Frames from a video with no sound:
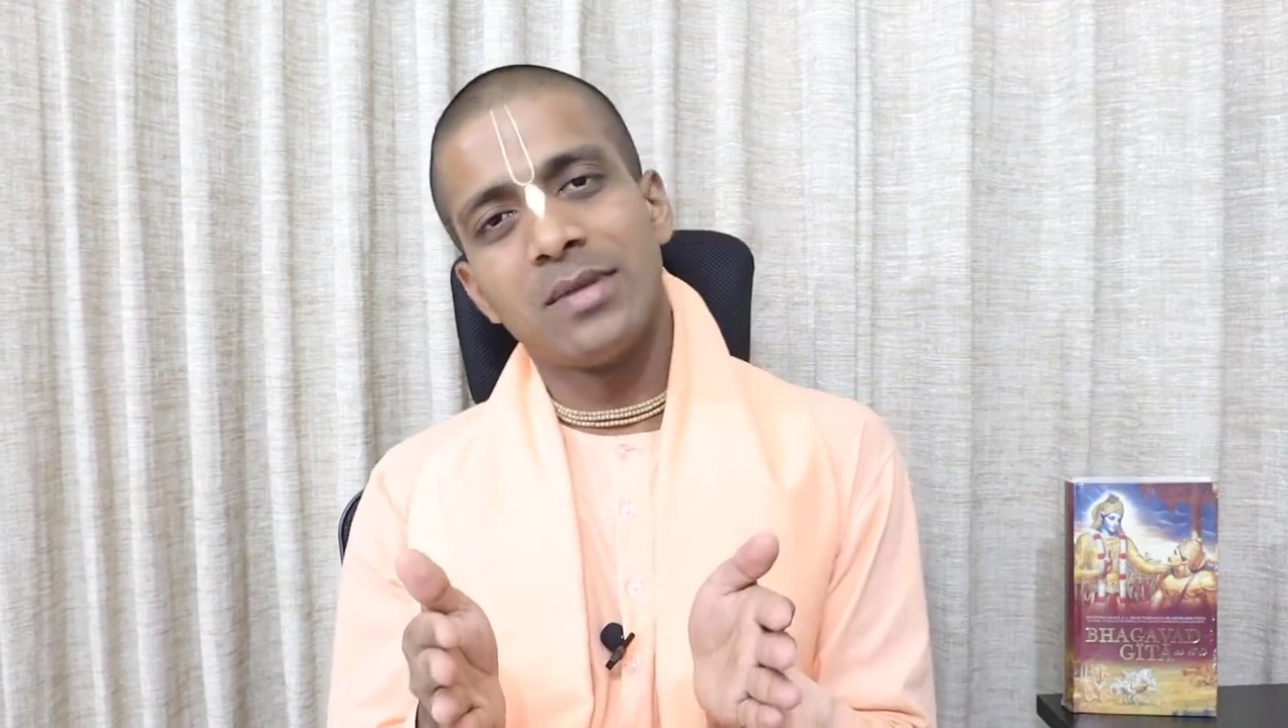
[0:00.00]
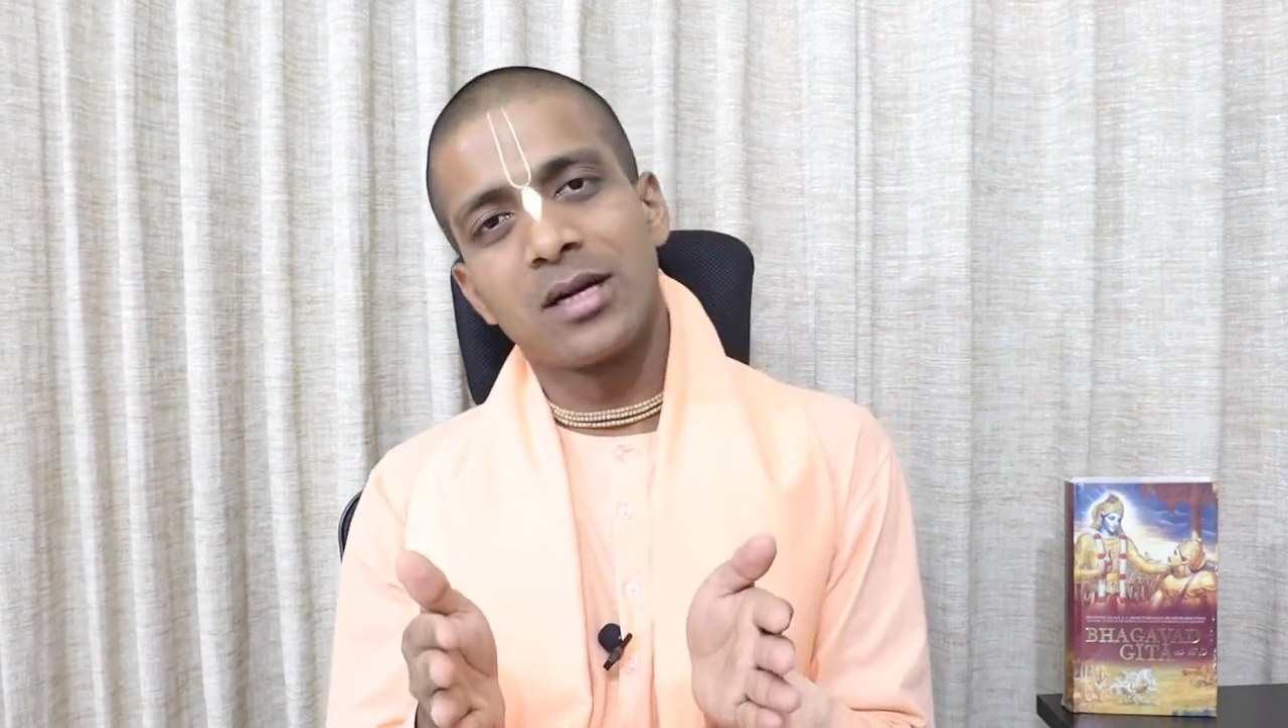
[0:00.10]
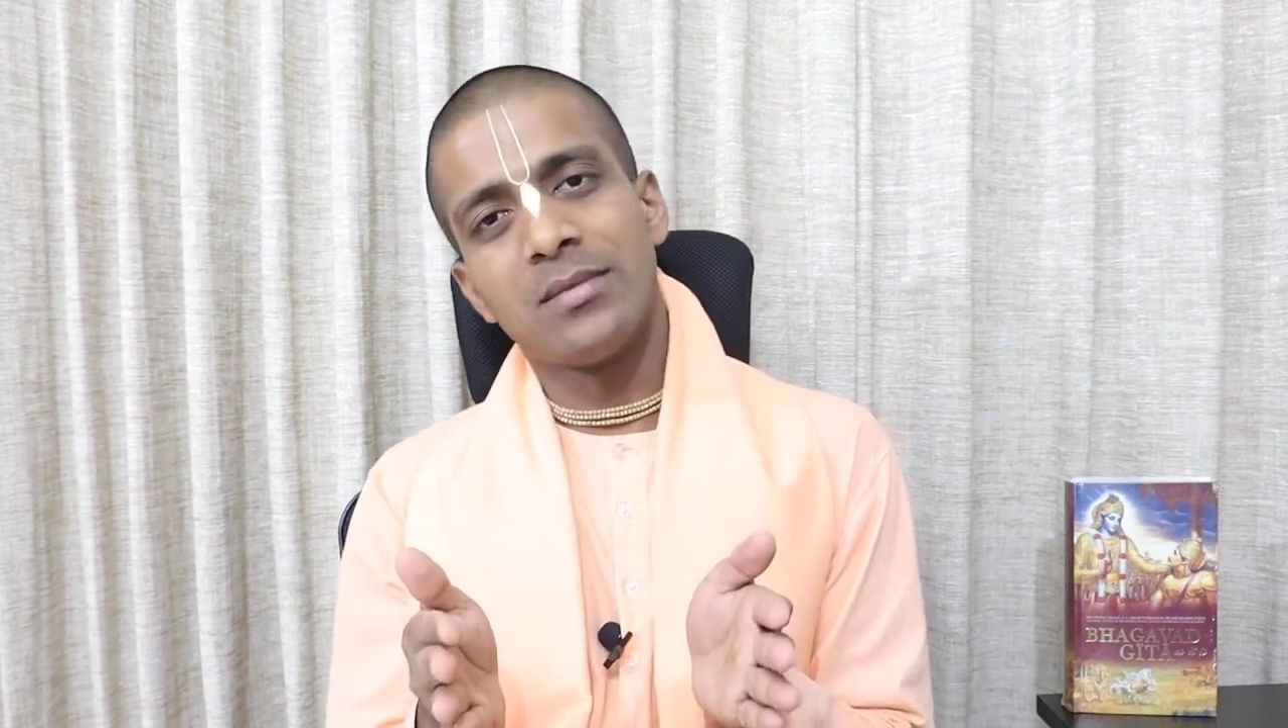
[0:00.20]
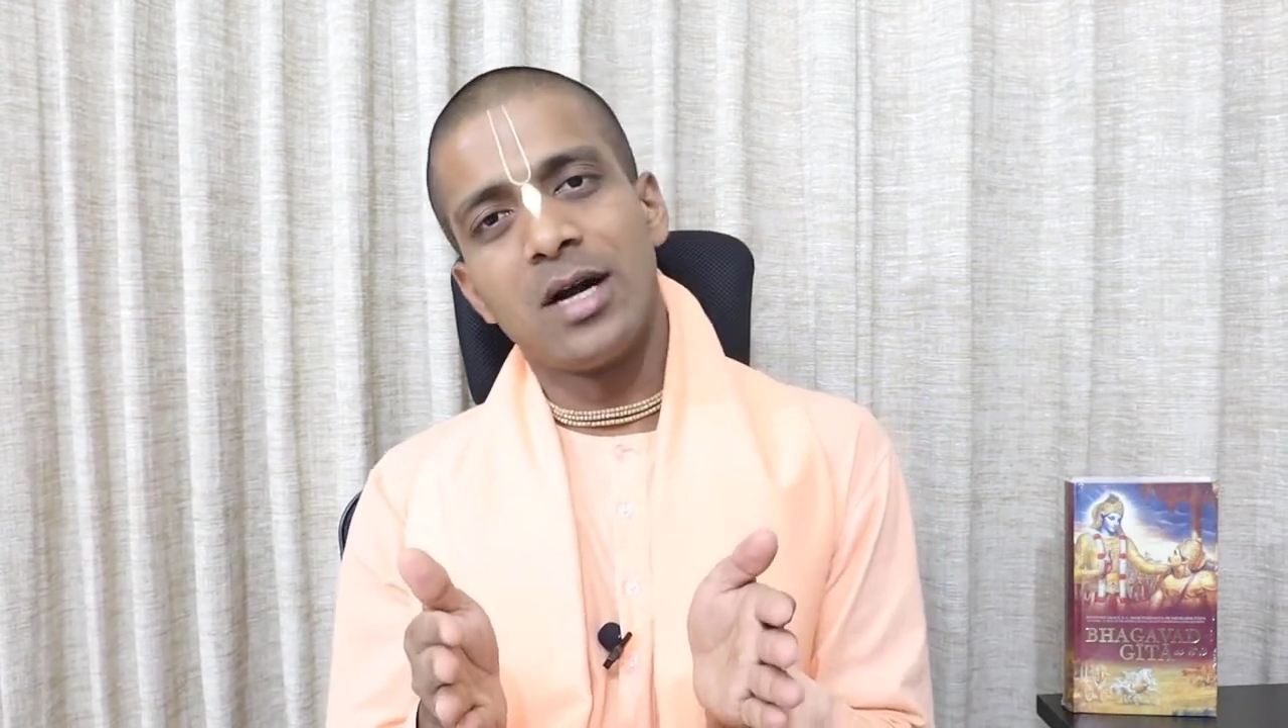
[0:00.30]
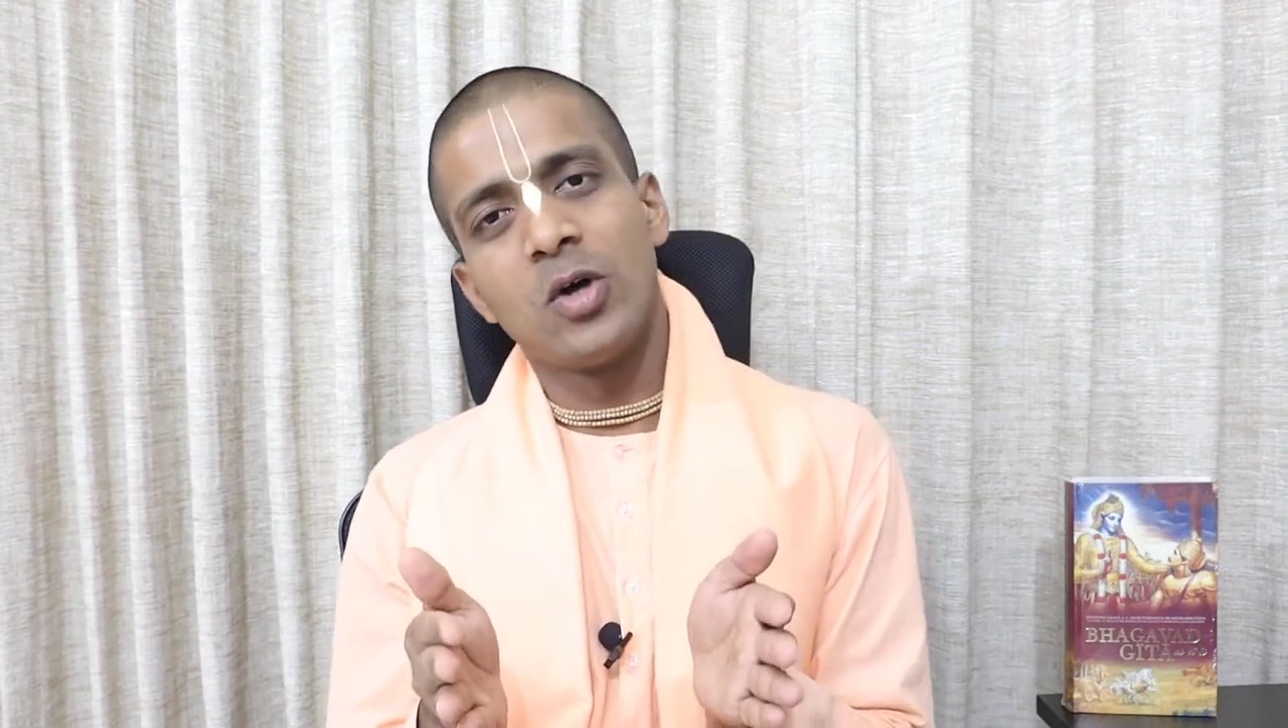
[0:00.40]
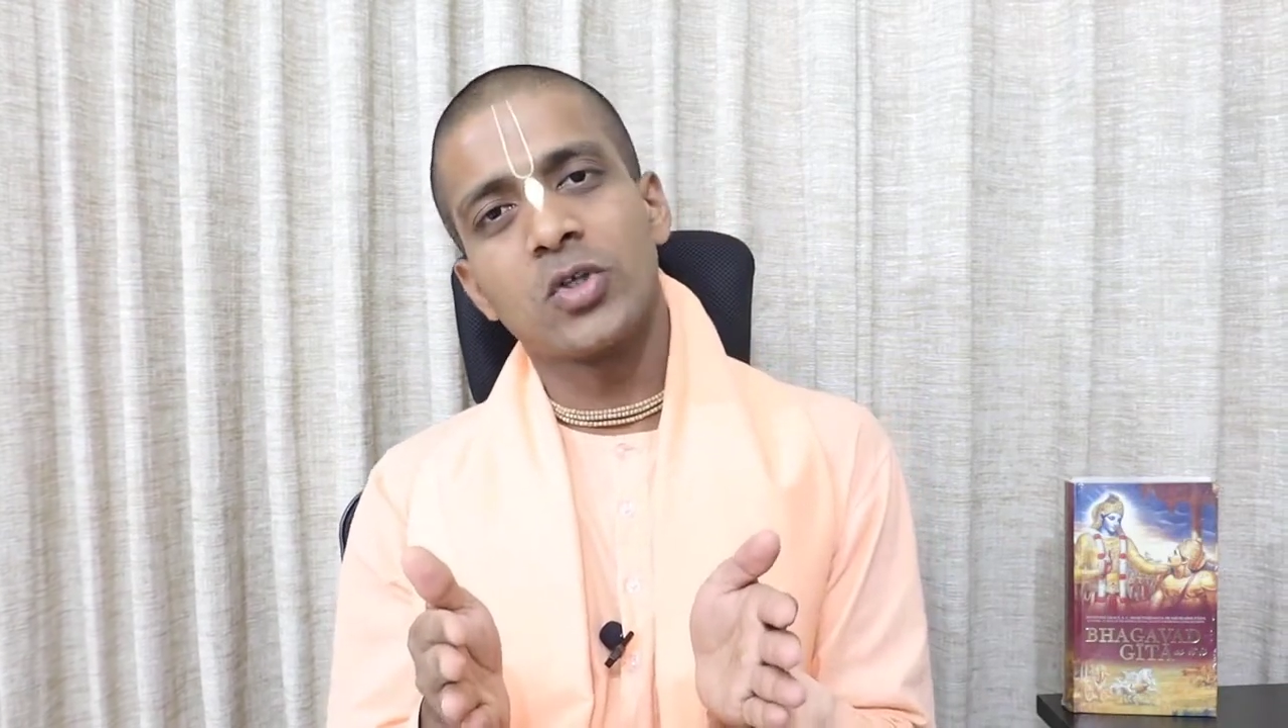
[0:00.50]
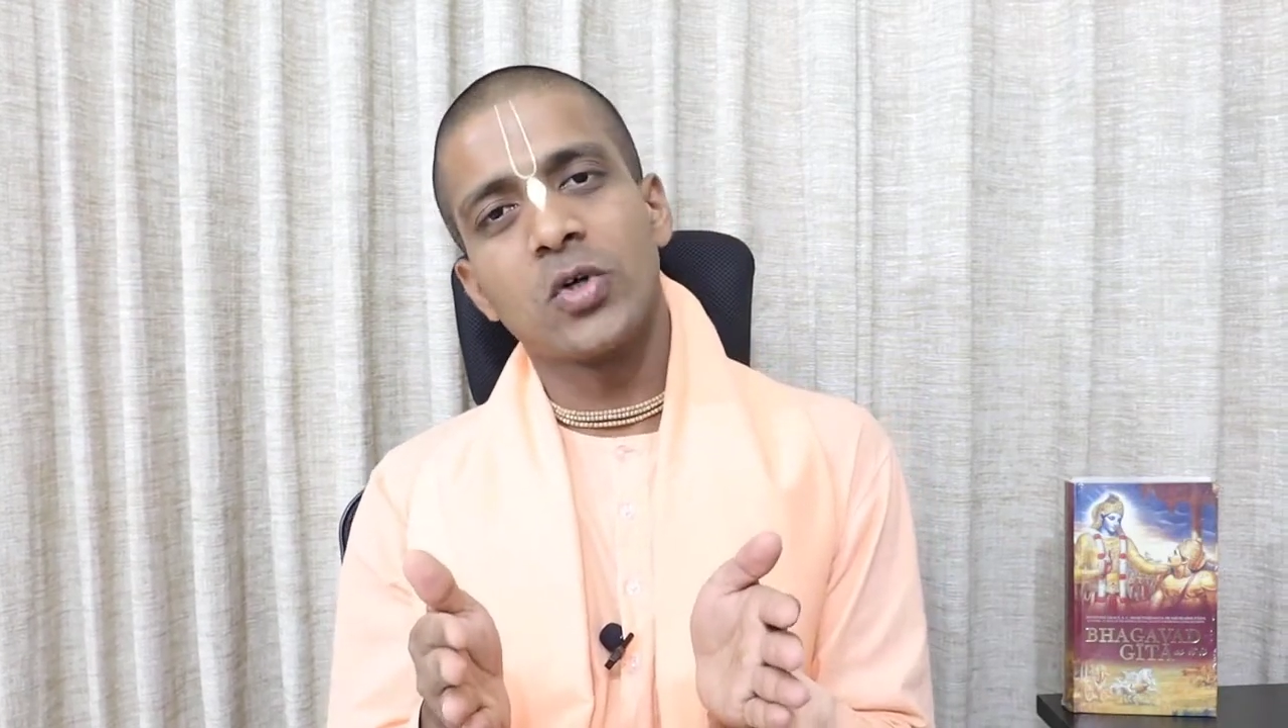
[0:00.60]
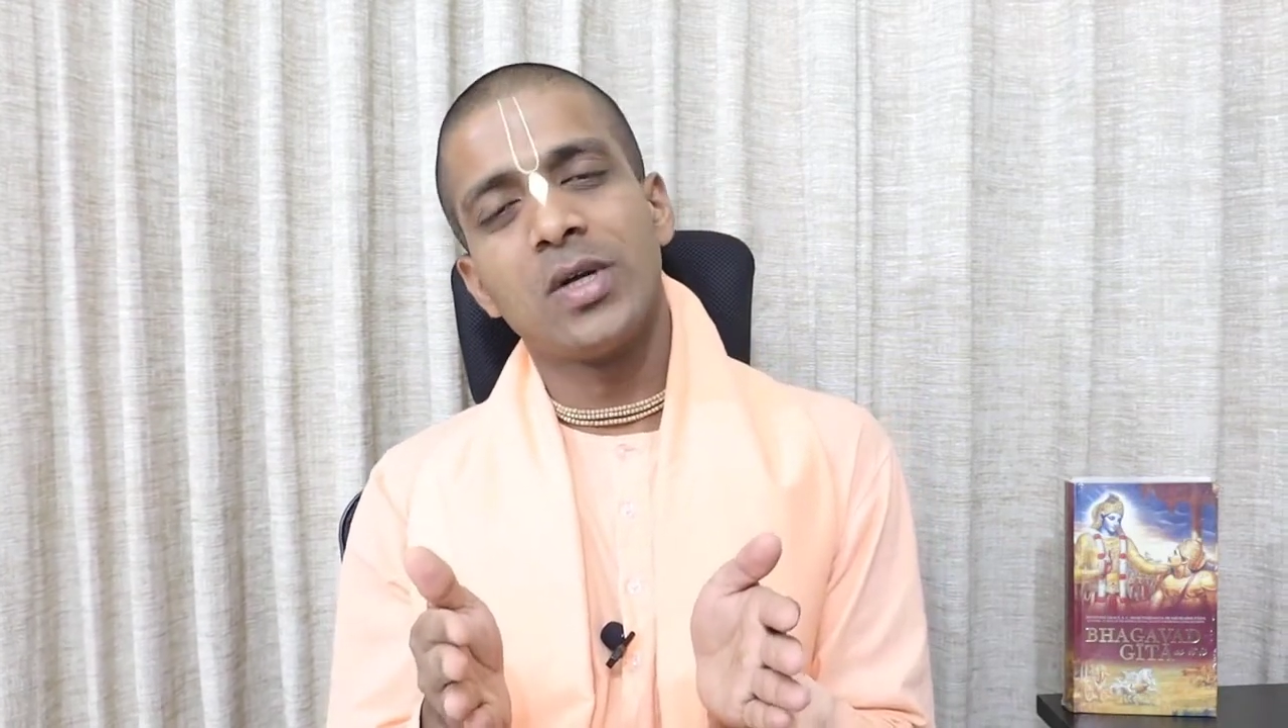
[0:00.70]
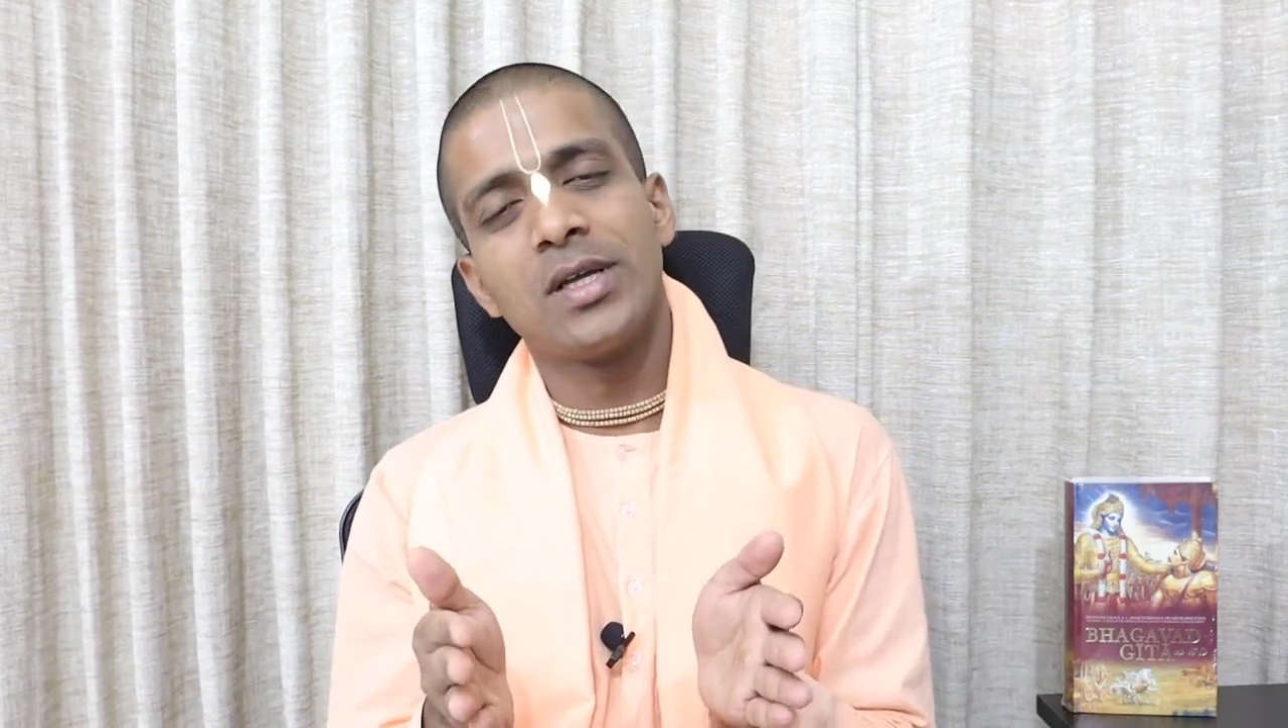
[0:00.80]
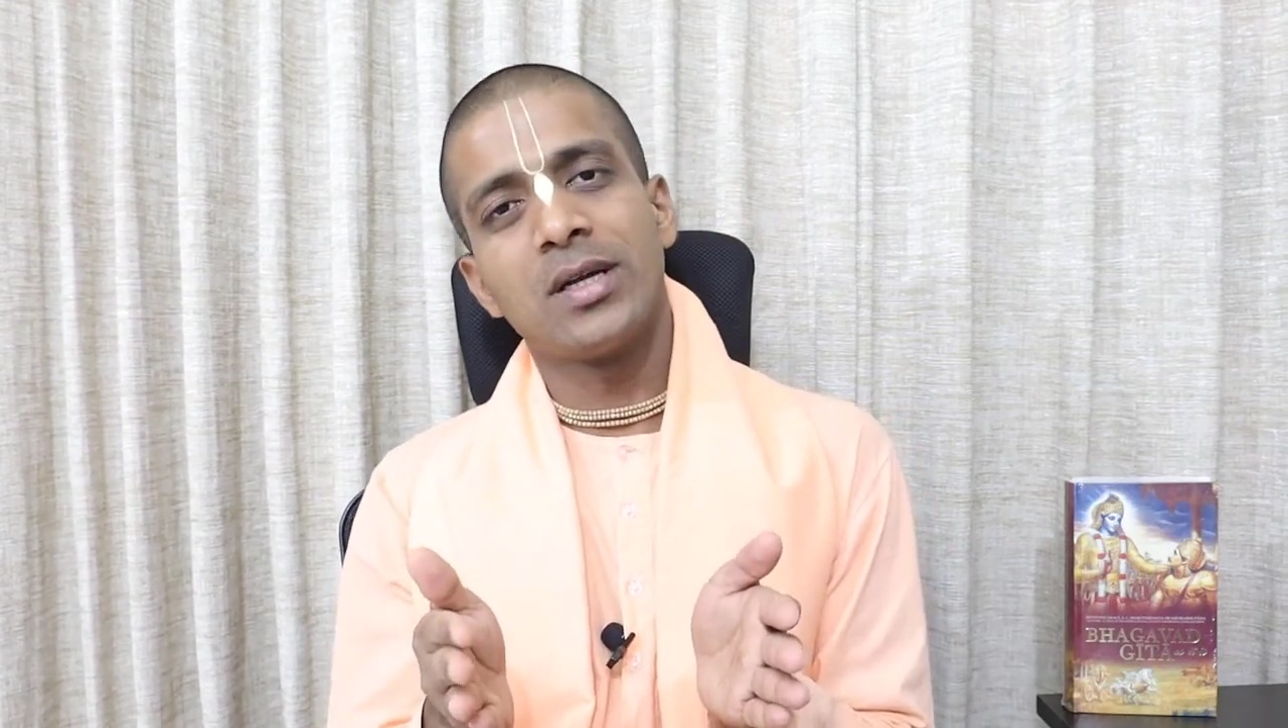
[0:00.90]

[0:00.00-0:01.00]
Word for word: become a householder,